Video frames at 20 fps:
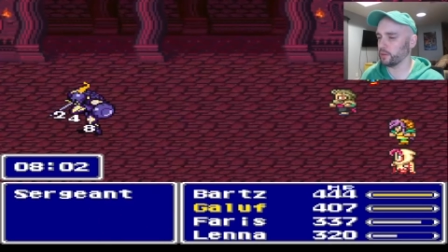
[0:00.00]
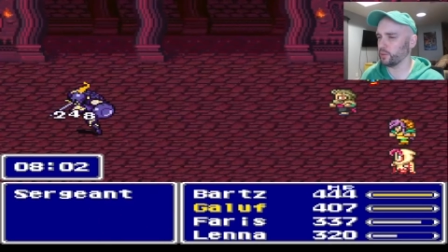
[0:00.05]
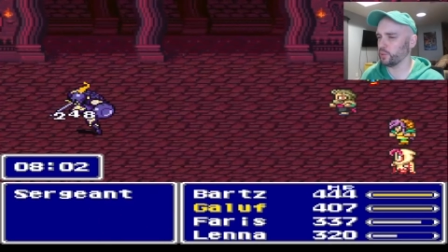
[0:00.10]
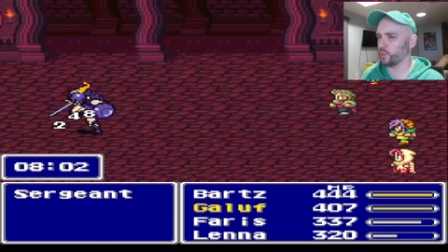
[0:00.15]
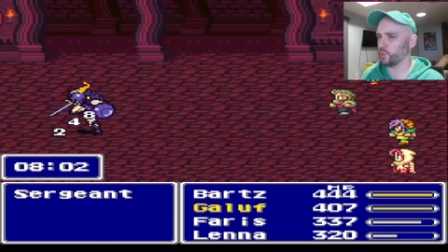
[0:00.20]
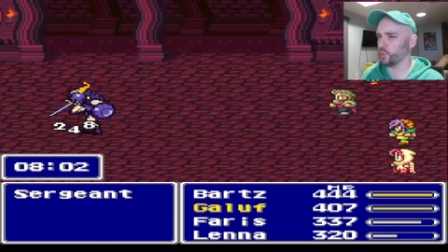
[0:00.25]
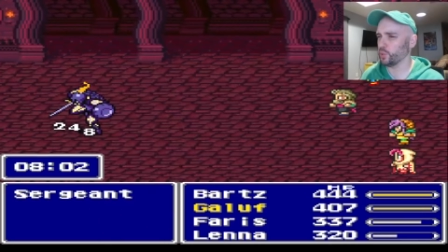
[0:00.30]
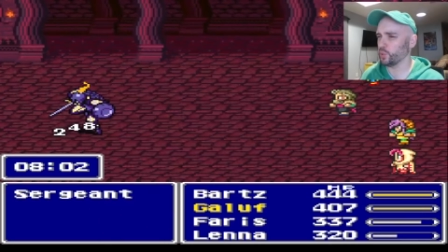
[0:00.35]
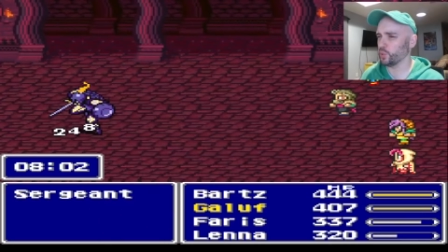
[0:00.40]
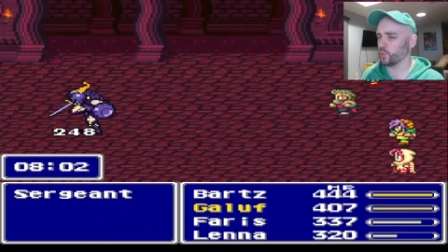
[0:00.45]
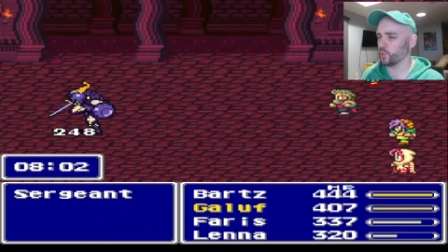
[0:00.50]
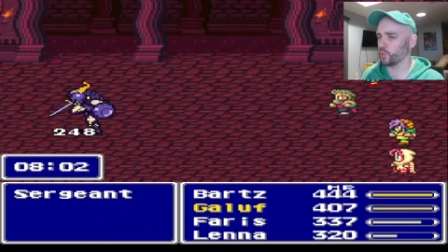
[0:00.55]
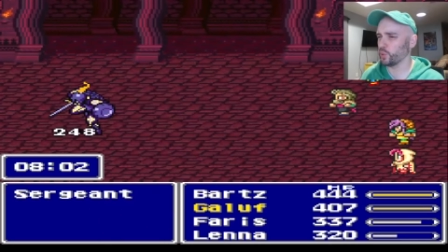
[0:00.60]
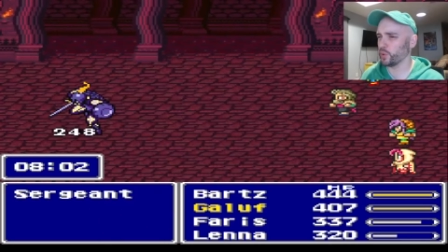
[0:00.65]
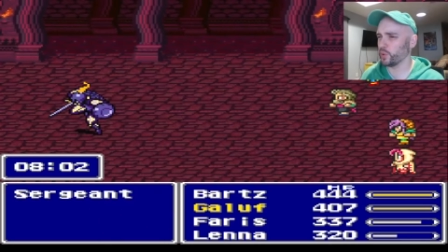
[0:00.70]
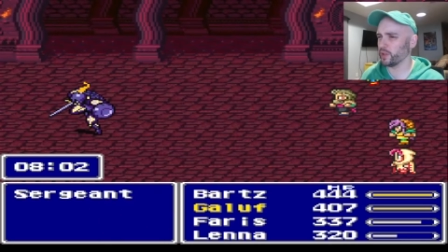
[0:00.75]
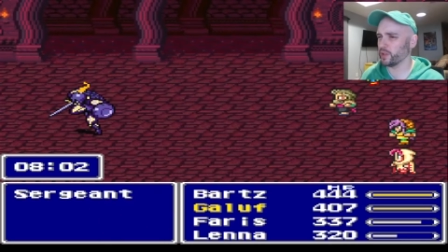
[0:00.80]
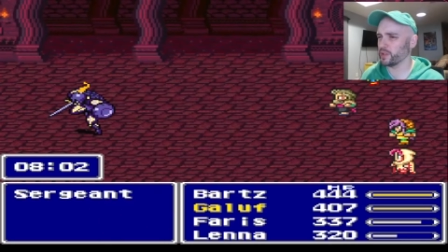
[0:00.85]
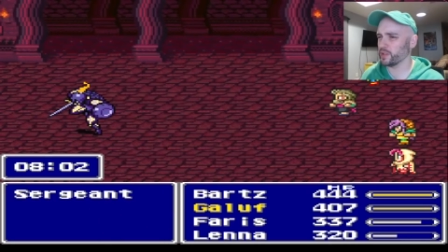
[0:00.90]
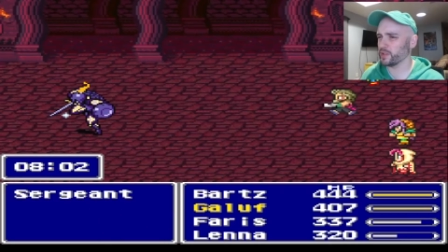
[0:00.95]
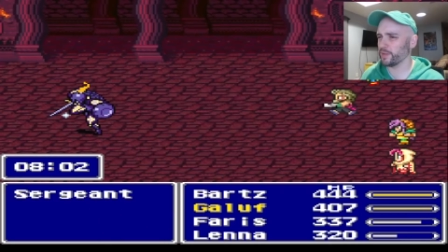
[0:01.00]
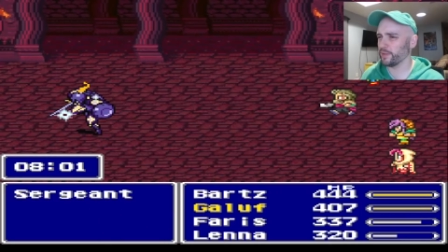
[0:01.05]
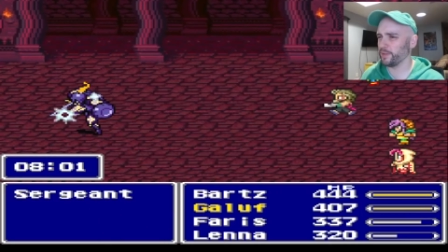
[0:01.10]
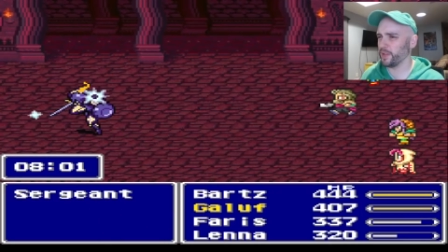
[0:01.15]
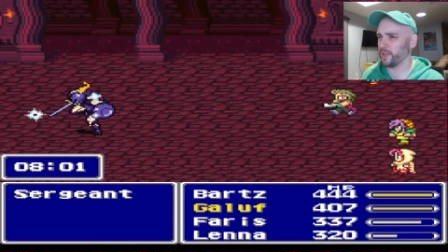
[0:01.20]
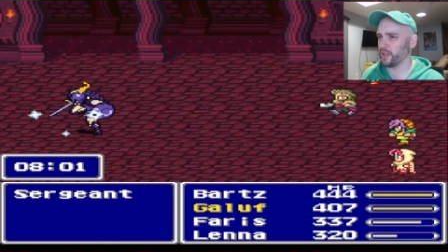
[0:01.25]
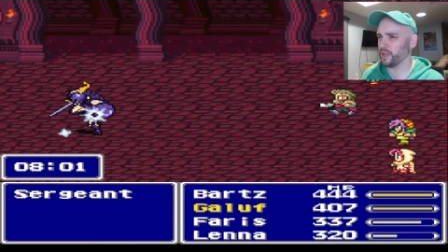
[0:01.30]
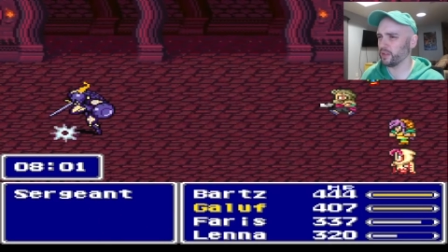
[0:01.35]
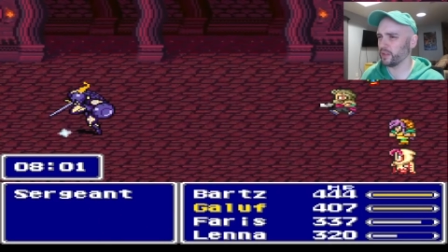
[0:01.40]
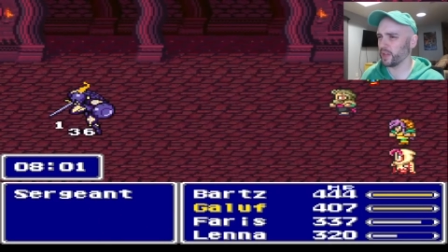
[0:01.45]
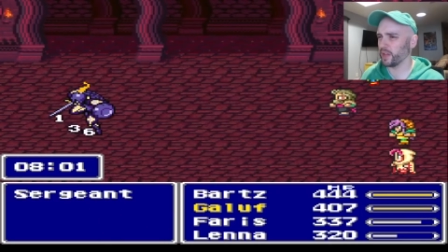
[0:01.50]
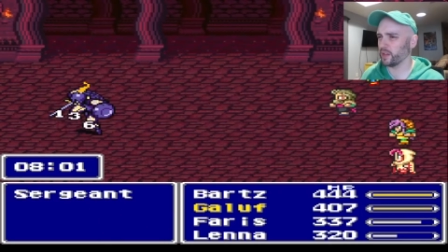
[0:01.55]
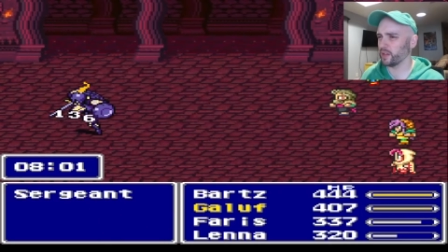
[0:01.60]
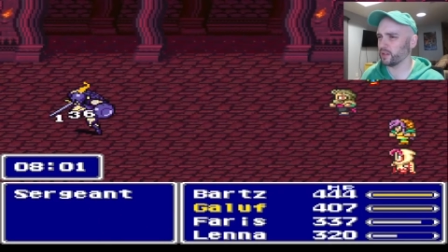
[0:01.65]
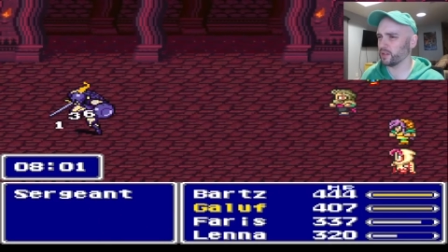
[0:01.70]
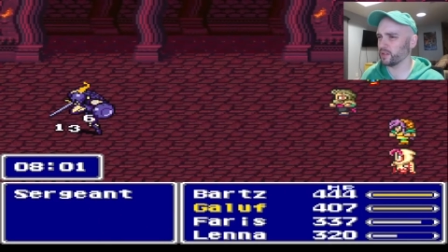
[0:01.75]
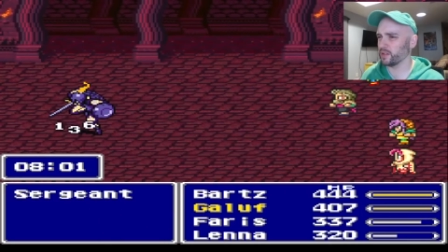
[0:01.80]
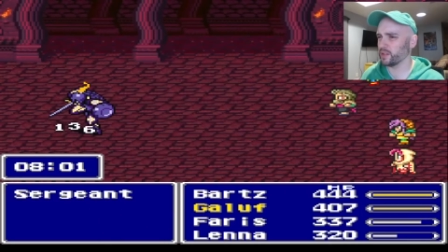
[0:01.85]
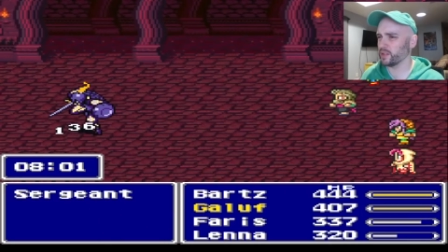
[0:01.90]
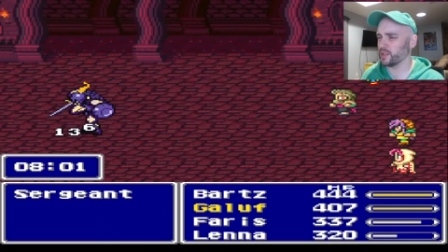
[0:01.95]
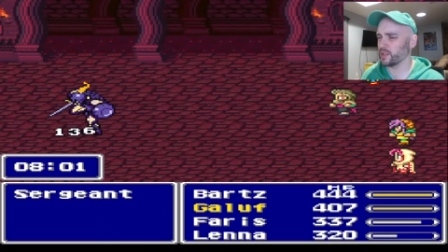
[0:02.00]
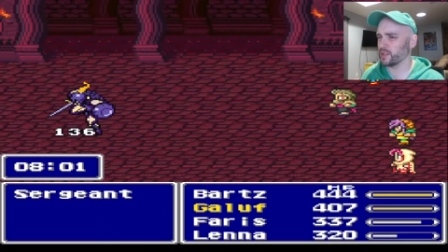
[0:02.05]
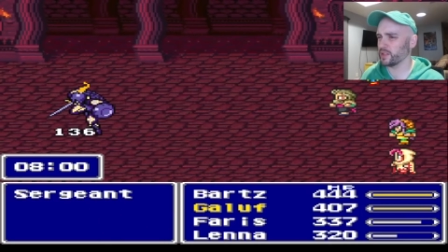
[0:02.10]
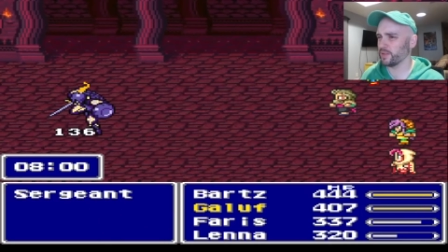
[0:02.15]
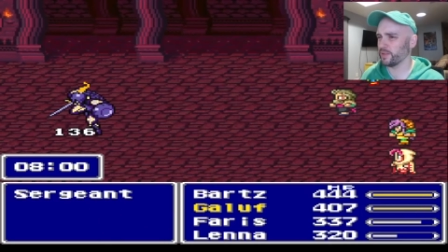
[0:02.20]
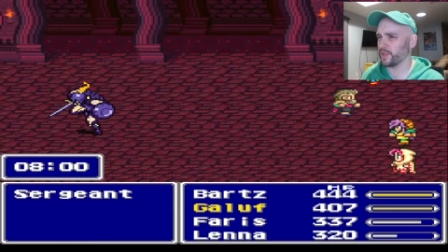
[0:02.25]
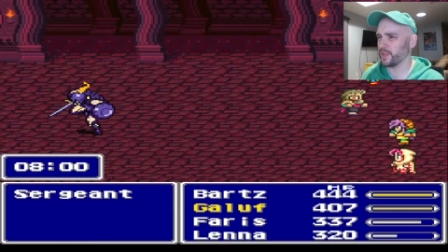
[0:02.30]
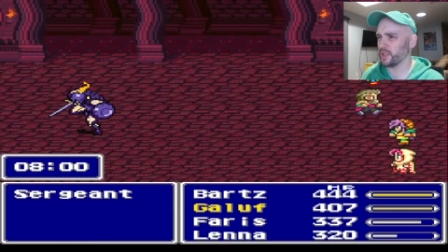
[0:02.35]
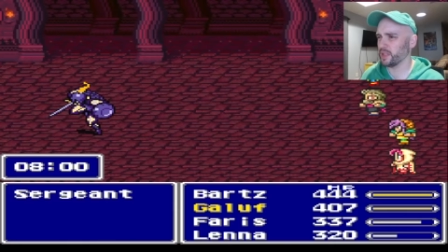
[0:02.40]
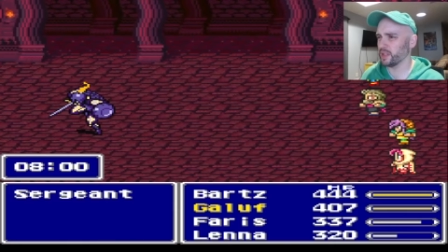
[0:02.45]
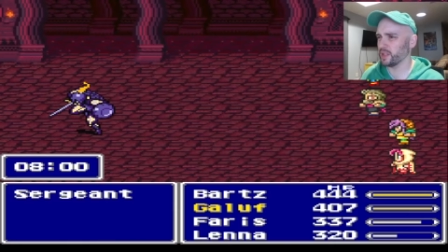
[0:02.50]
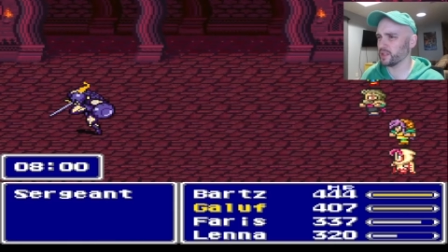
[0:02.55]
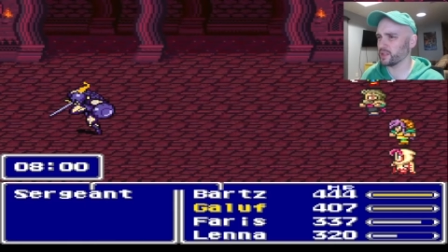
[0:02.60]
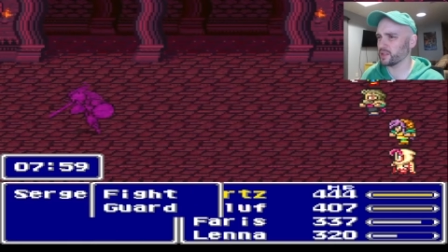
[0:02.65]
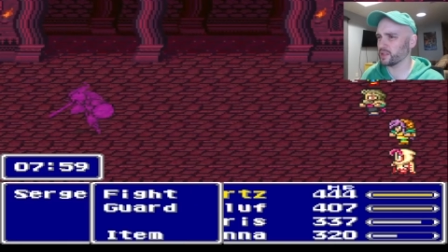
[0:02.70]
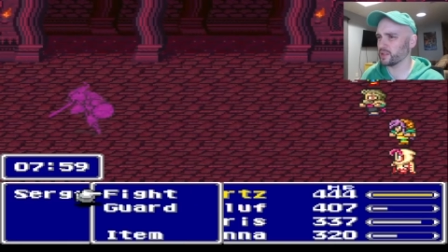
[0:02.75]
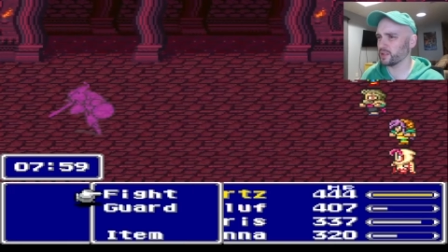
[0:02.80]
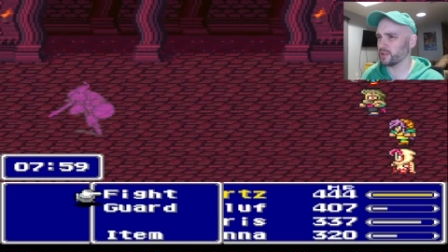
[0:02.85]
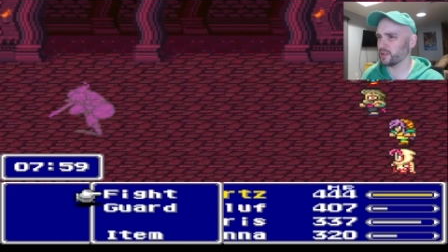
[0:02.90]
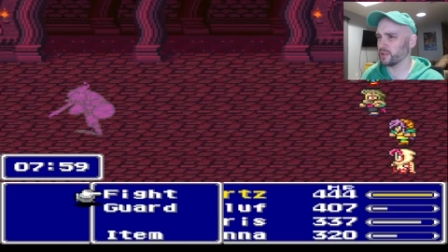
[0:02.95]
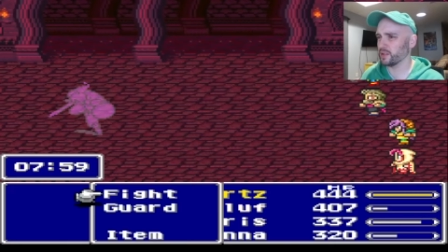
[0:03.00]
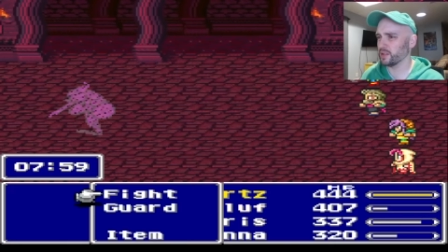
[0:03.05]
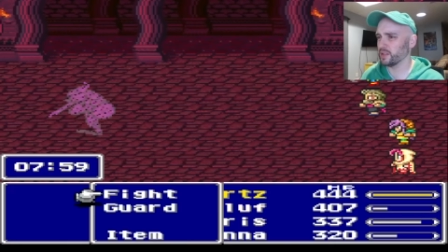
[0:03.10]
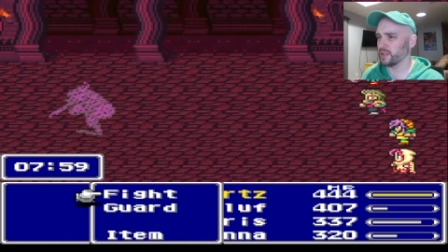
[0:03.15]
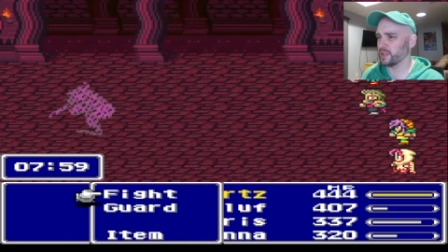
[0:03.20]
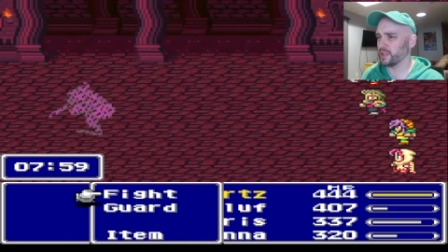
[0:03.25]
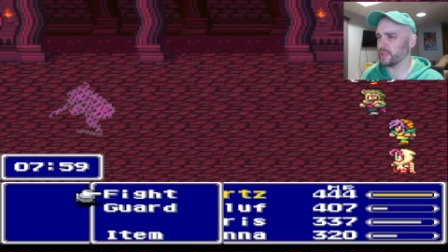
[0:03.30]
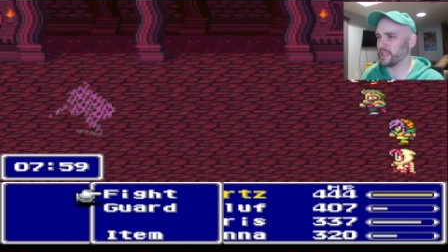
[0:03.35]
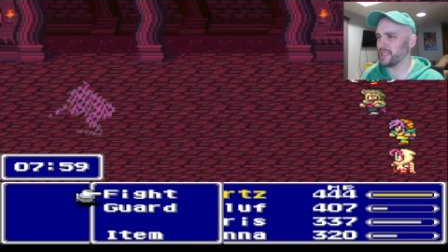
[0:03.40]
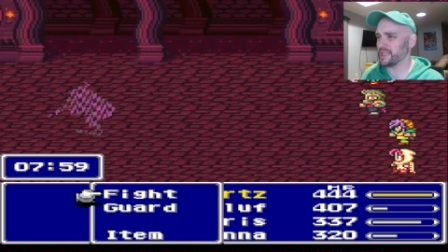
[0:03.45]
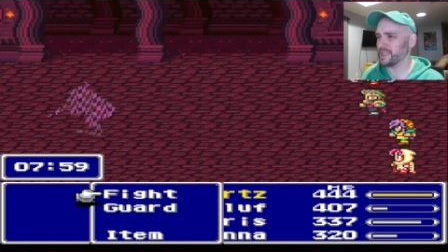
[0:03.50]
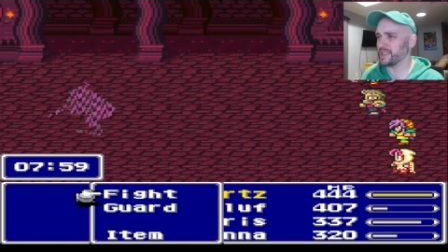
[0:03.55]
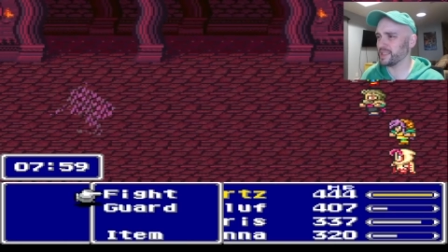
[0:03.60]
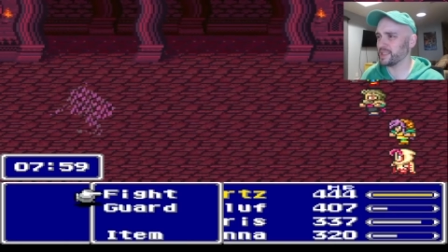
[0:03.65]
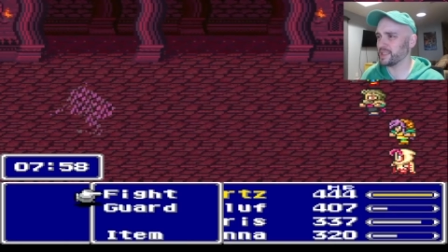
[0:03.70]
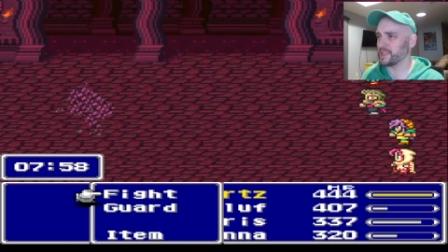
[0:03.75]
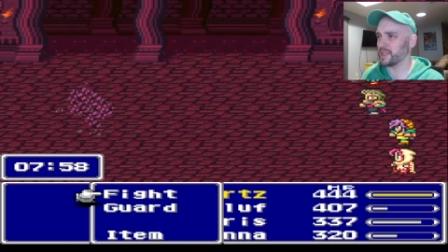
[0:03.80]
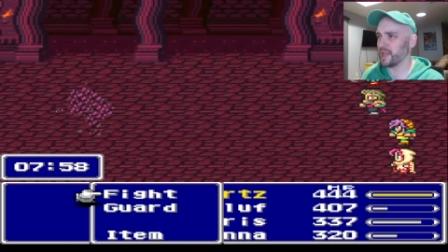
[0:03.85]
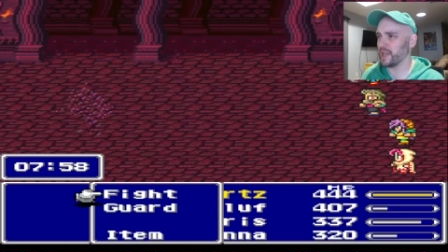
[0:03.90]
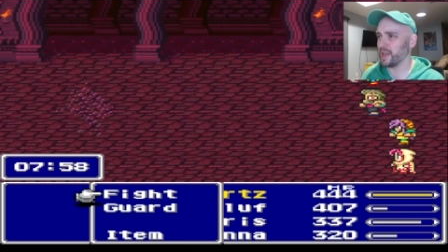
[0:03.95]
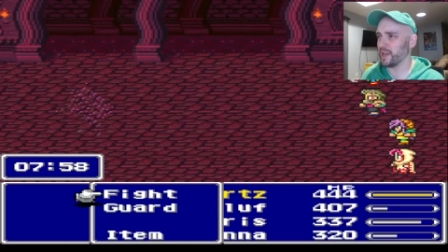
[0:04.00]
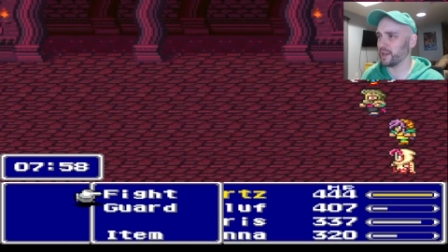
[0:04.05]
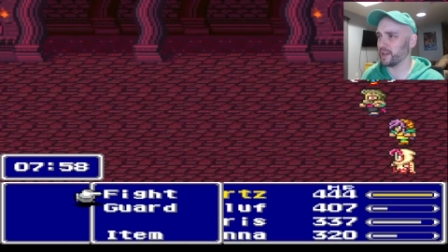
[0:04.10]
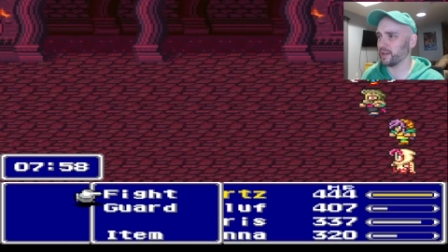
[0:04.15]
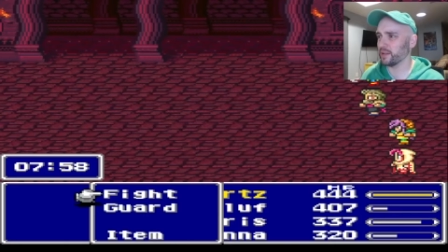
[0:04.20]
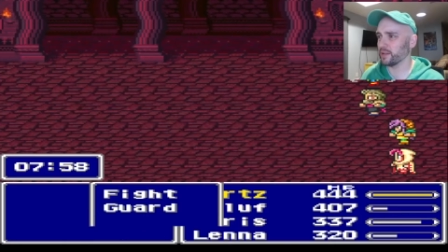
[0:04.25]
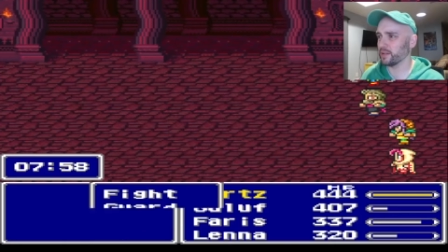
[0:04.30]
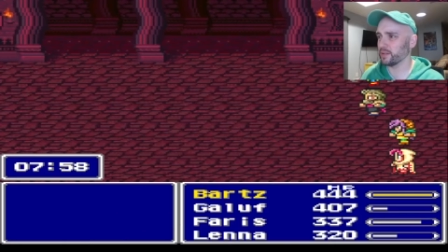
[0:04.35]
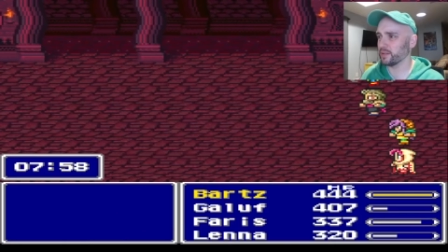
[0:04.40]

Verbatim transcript: Ooh, you just feel that. You just feel it. He's dead.